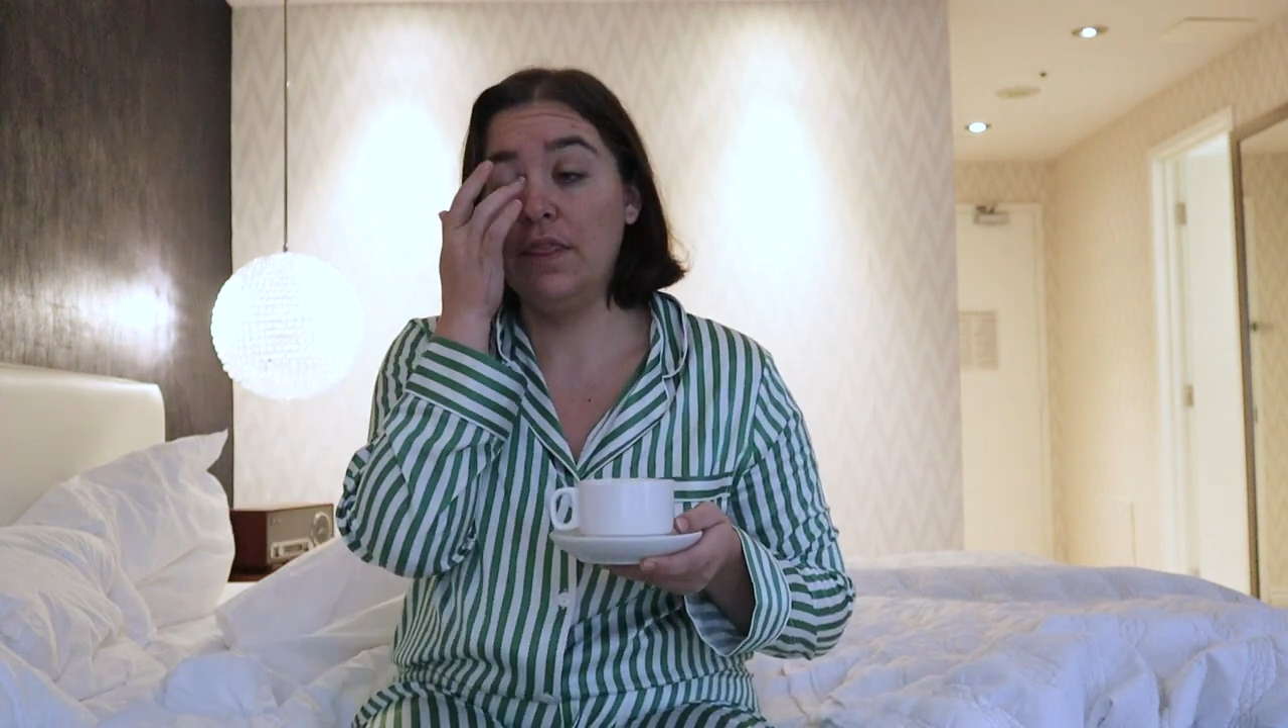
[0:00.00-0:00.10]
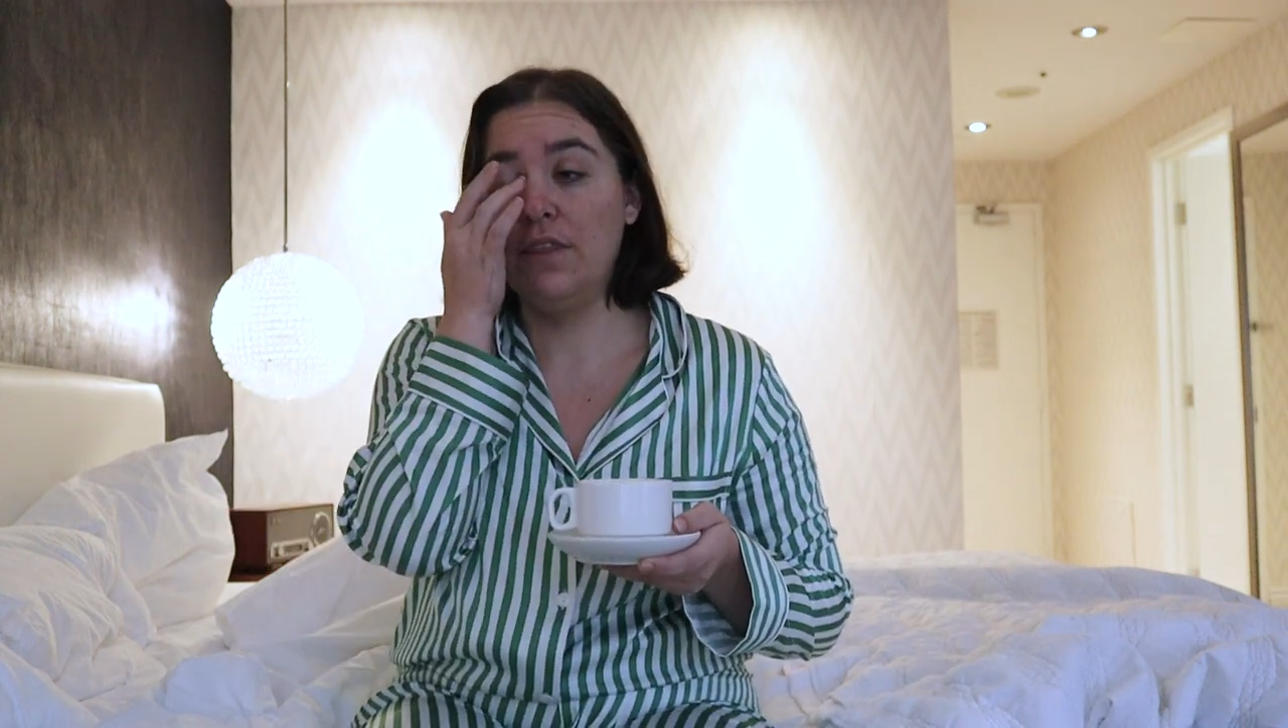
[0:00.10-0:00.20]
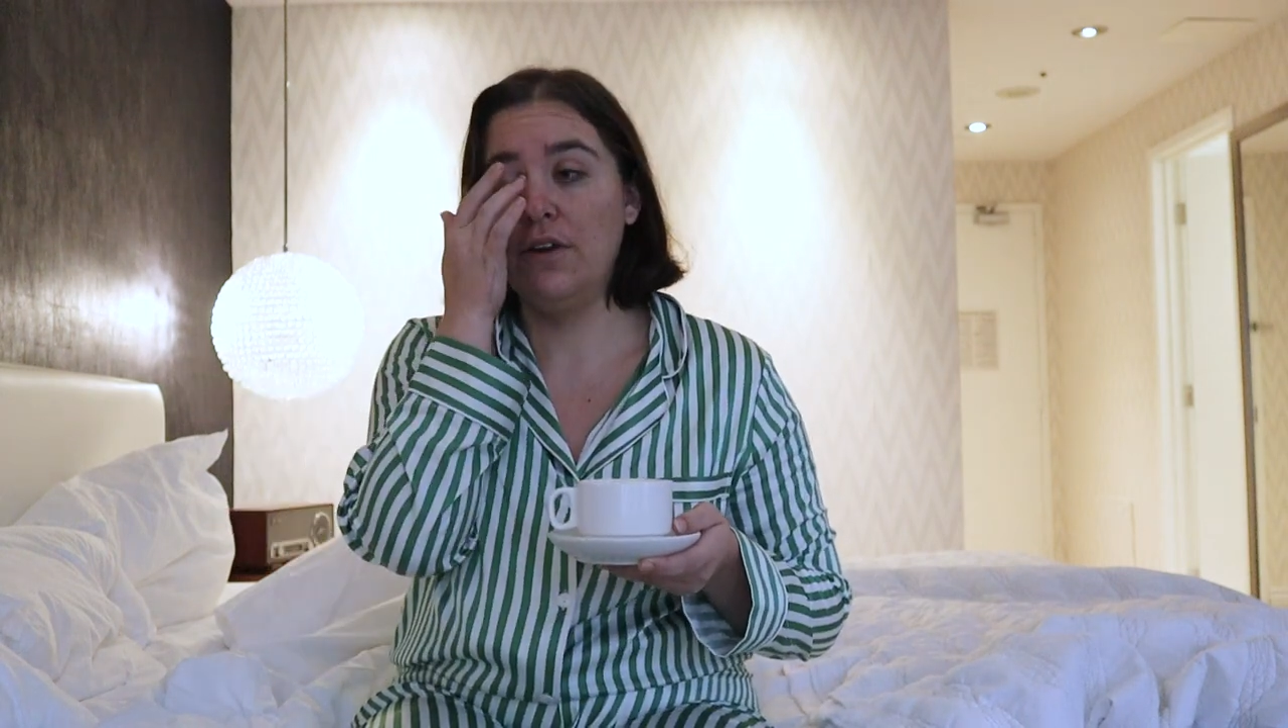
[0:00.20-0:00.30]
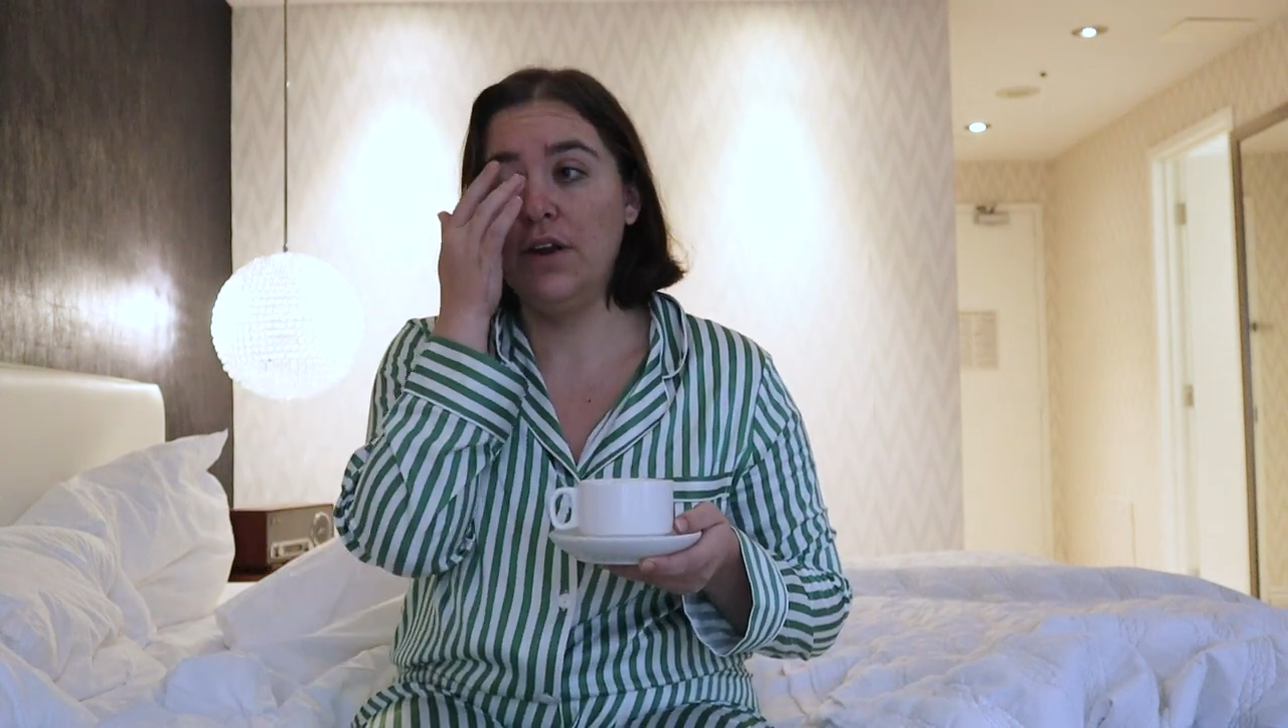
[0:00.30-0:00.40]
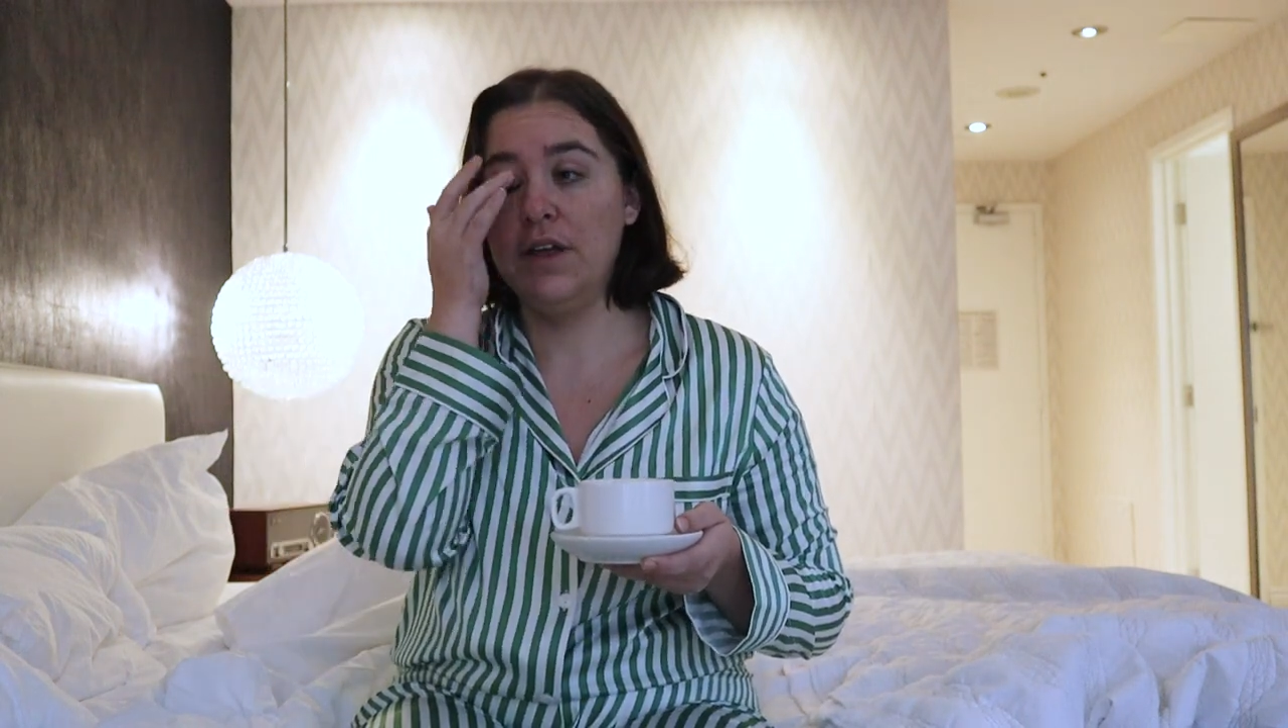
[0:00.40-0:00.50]

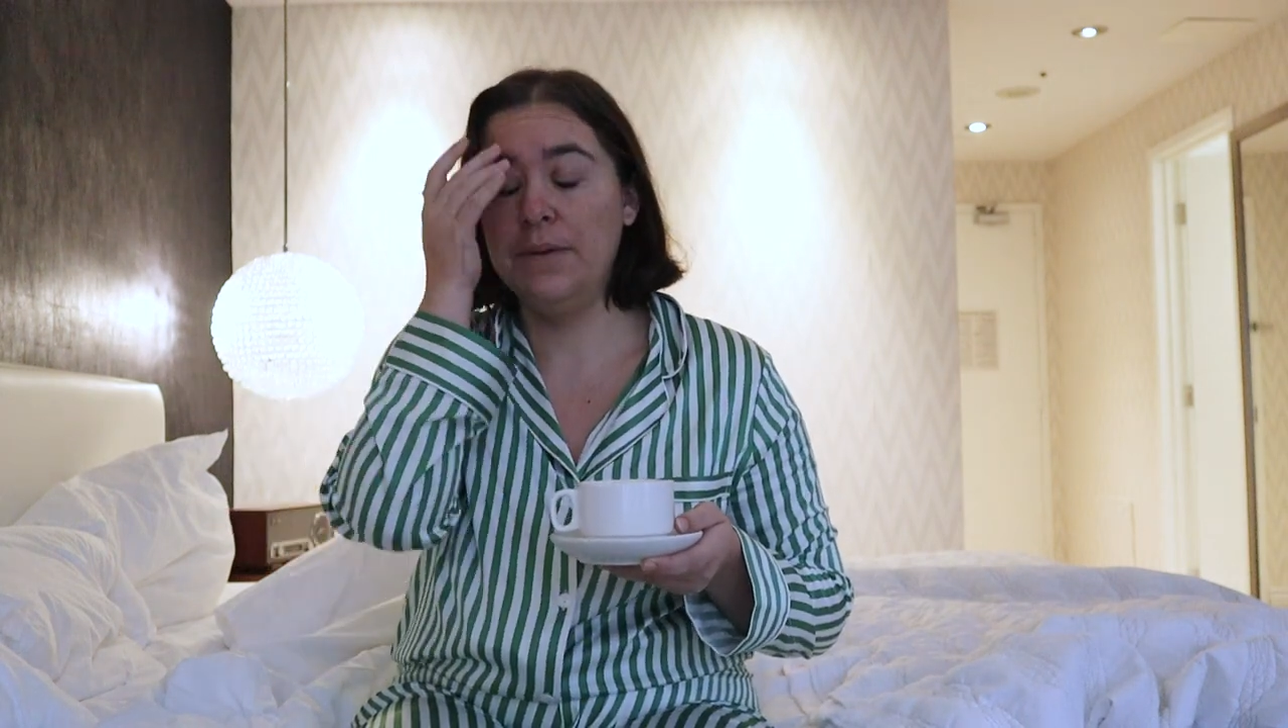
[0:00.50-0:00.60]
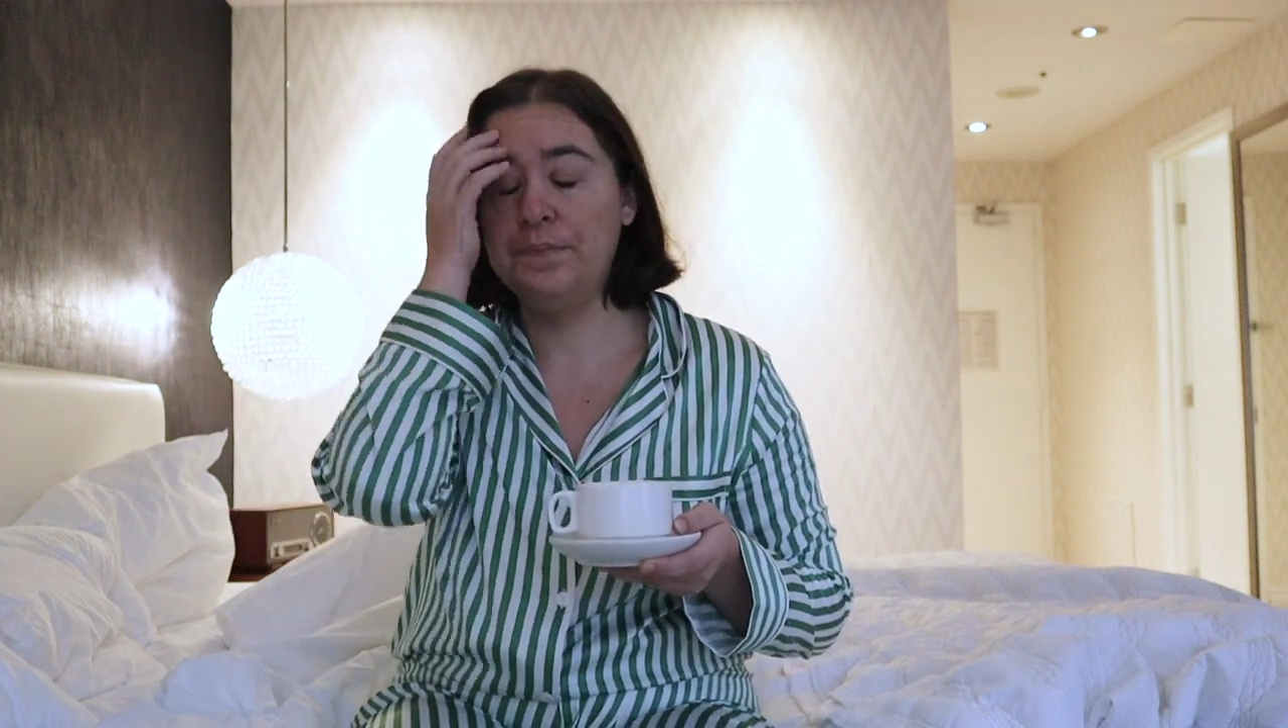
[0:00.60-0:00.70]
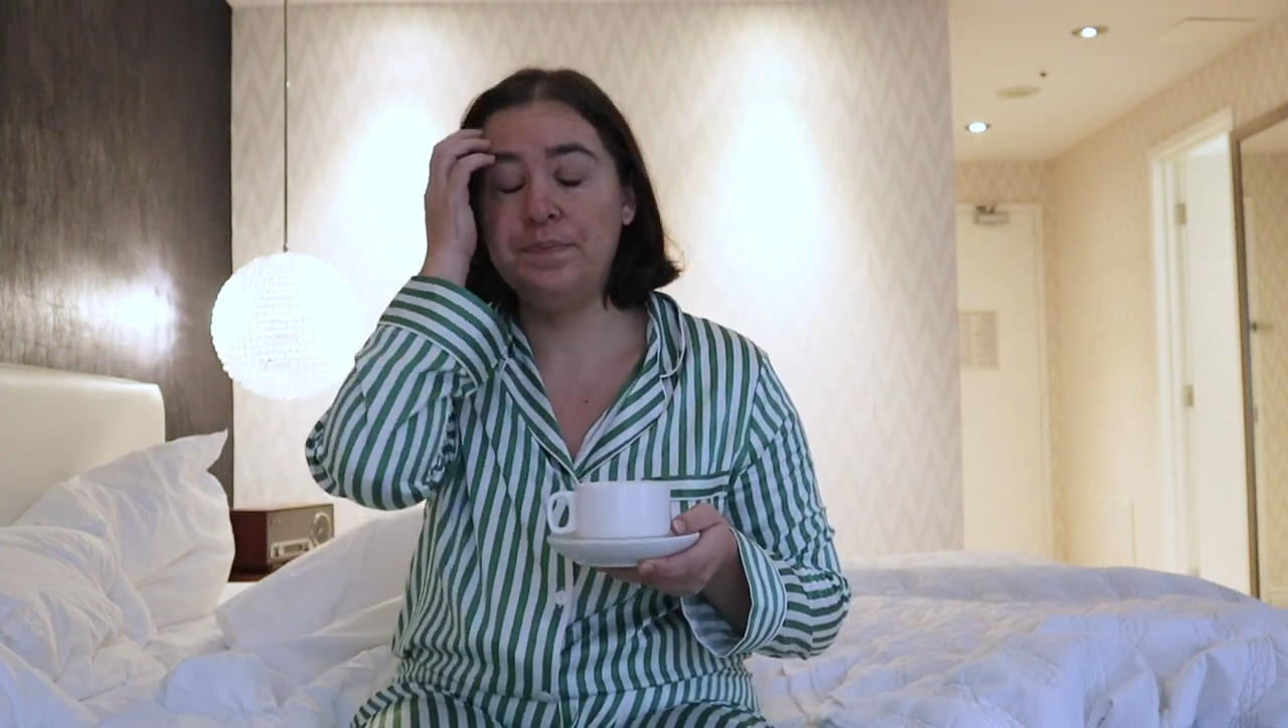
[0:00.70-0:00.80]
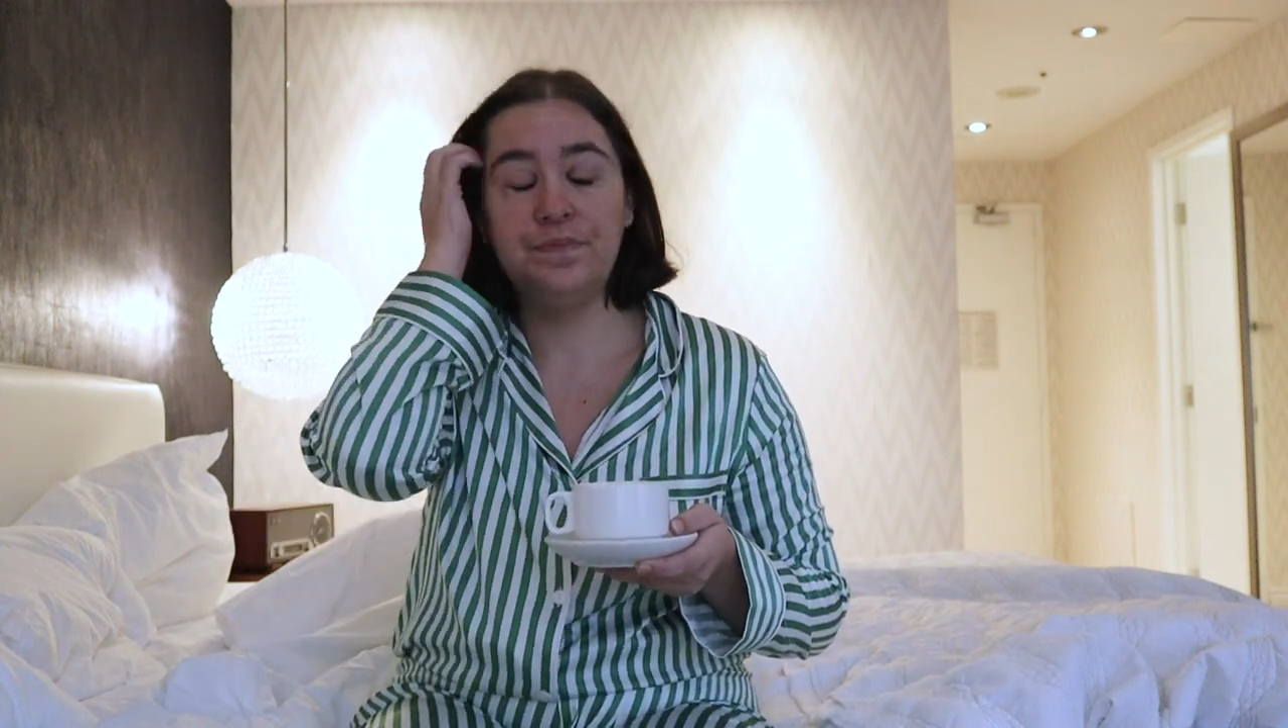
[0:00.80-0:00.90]
9.30.